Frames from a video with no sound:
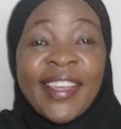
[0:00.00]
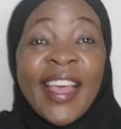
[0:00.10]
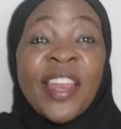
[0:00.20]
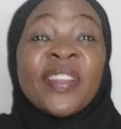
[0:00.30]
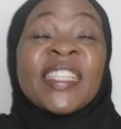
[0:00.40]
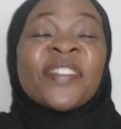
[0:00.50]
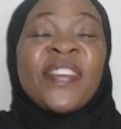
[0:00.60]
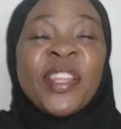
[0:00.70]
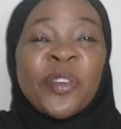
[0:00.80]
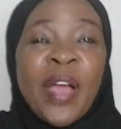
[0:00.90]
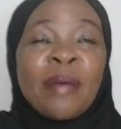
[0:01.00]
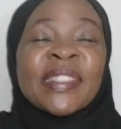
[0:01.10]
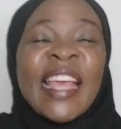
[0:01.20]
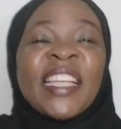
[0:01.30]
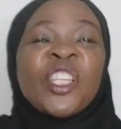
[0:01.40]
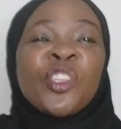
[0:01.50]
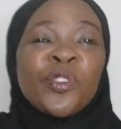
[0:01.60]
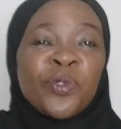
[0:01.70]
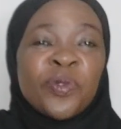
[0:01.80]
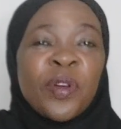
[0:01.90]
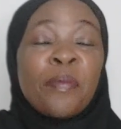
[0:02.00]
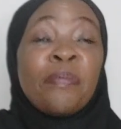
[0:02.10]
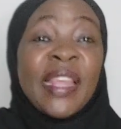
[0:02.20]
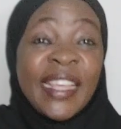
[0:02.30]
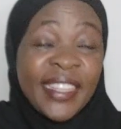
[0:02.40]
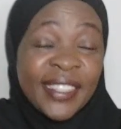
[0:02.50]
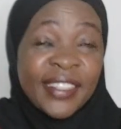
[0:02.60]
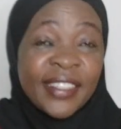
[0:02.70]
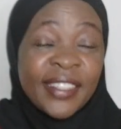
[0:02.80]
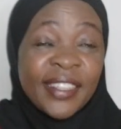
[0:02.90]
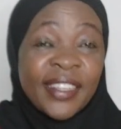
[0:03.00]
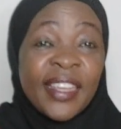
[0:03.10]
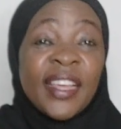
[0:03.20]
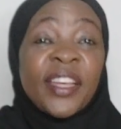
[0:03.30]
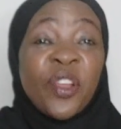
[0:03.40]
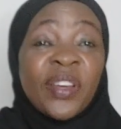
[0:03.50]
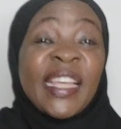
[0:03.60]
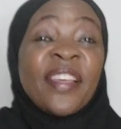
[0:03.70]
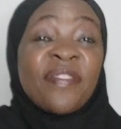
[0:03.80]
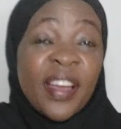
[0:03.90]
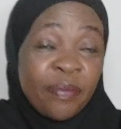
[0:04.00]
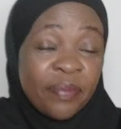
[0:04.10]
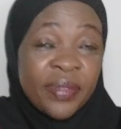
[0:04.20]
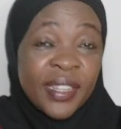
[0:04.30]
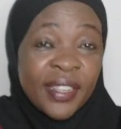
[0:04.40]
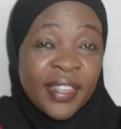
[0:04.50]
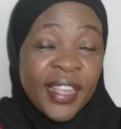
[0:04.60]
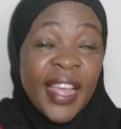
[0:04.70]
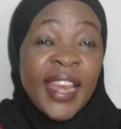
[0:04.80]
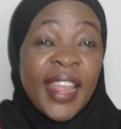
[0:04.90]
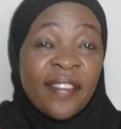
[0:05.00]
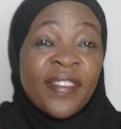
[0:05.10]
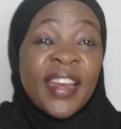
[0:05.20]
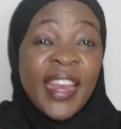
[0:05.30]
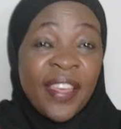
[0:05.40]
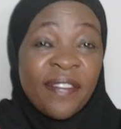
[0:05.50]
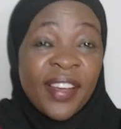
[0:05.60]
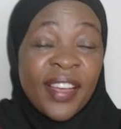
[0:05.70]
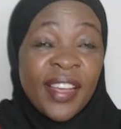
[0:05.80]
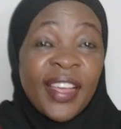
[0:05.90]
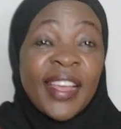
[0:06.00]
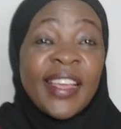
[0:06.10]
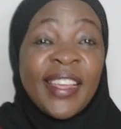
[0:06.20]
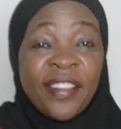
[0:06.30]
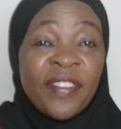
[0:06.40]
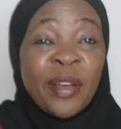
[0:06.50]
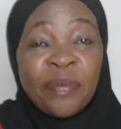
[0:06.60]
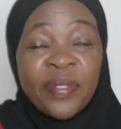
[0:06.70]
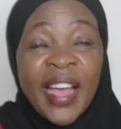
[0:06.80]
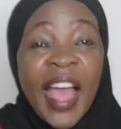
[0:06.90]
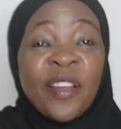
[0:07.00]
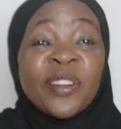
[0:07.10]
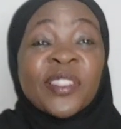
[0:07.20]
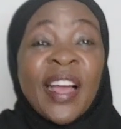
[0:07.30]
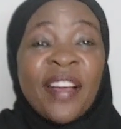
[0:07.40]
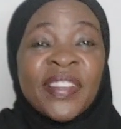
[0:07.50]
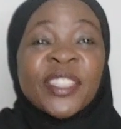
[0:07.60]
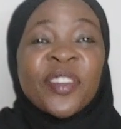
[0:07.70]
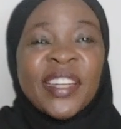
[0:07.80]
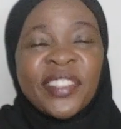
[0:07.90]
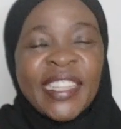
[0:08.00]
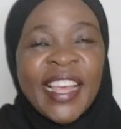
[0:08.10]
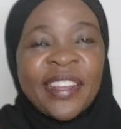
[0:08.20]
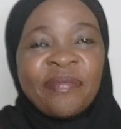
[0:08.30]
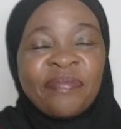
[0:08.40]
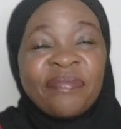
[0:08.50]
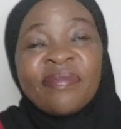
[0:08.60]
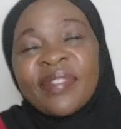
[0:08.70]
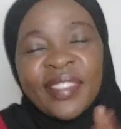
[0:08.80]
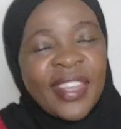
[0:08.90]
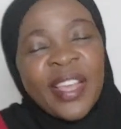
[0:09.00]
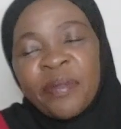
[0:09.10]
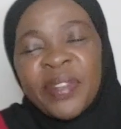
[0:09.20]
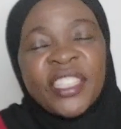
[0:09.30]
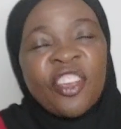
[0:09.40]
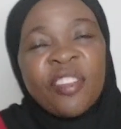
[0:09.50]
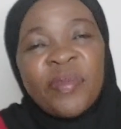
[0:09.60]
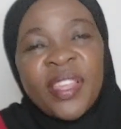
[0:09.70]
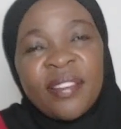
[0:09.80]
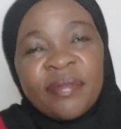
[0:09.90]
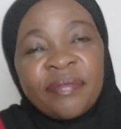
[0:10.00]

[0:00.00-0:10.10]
Hello, in this video, I'm saying to you, please don't give up. Never, never give up. I also have a story to share. Please join me.